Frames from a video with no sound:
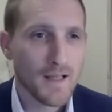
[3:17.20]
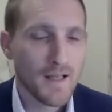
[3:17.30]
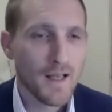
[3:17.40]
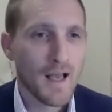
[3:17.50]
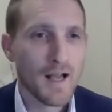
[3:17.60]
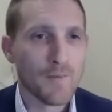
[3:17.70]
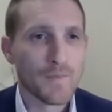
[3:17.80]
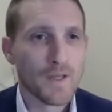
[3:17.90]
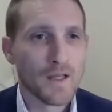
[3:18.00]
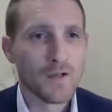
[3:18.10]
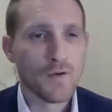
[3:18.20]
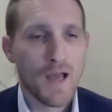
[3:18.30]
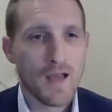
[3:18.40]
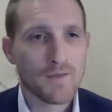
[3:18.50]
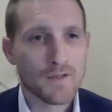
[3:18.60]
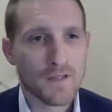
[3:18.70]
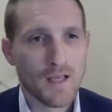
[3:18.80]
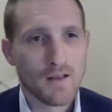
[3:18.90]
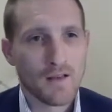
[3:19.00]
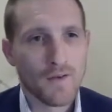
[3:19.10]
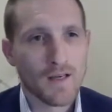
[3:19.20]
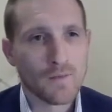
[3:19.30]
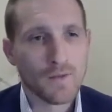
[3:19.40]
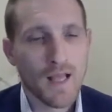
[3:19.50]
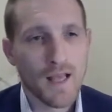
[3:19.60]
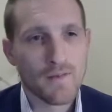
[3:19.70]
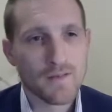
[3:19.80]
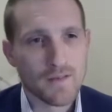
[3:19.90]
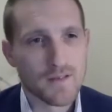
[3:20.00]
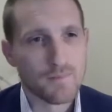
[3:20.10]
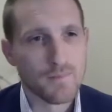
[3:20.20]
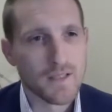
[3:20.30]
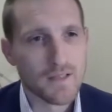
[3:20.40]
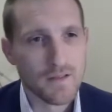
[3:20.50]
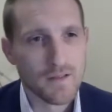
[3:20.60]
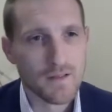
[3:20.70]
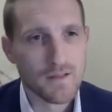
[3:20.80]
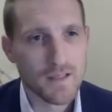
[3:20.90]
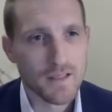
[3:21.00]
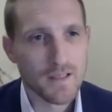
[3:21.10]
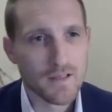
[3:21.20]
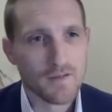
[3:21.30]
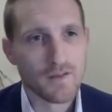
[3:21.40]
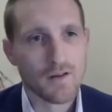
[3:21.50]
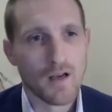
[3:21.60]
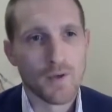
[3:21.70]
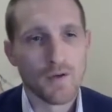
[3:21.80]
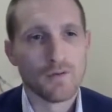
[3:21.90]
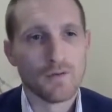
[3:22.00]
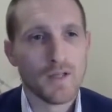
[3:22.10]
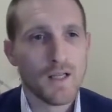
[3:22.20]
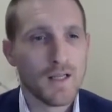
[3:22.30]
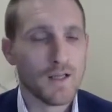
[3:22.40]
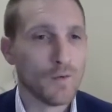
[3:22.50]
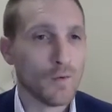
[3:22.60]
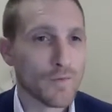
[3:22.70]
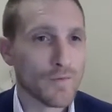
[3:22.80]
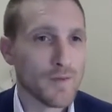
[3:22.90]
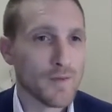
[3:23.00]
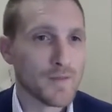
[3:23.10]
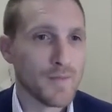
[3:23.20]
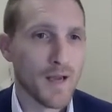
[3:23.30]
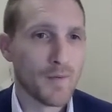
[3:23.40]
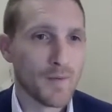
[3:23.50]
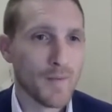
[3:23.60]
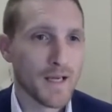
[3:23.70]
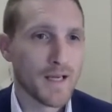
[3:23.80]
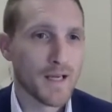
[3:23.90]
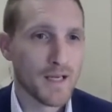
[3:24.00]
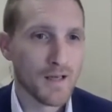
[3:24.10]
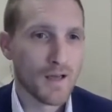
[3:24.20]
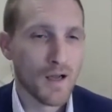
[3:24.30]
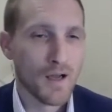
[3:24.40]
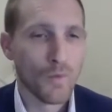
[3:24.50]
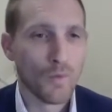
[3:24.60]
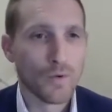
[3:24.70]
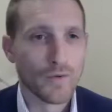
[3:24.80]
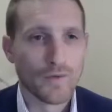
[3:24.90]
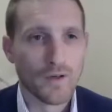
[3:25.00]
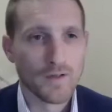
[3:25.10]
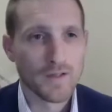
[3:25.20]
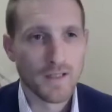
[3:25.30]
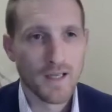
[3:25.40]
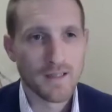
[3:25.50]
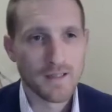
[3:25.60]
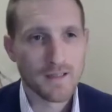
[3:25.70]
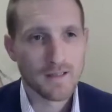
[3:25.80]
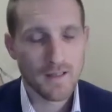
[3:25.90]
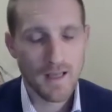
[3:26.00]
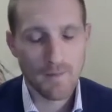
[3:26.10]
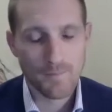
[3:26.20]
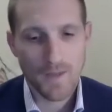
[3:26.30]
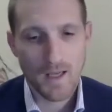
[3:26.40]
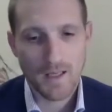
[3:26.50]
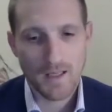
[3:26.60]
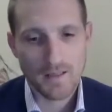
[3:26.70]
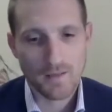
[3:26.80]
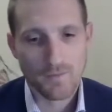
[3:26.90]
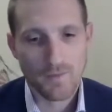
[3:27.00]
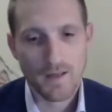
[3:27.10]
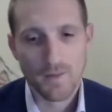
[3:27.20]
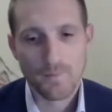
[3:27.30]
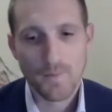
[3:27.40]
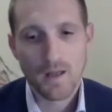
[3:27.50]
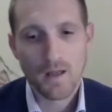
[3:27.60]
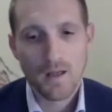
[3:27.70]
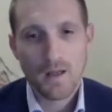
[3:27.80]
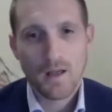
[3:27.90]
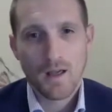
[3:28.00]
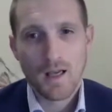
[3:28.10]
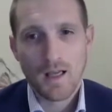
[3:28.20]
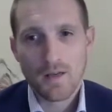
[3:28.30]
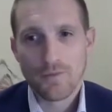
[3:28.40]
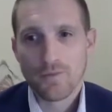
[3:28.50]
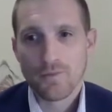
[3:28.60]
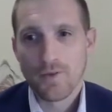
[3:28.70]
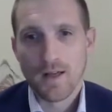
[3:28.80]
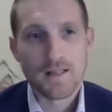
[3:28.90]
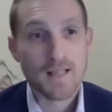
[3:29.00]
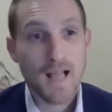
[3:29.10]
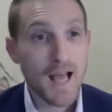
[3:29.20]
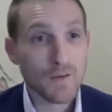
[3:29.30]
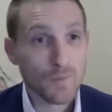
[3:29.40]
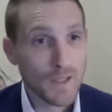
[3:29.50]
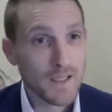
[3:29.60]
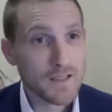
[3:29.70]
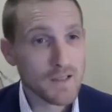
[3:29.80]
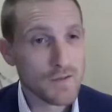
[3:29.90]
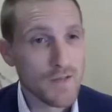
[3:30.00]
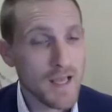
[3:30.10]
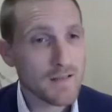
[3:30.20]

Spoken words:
the funder would have to submit to the jurisdiction of the tribunal in order for them to be able to make any award of costs against the funder. If funders aren't willing to do that,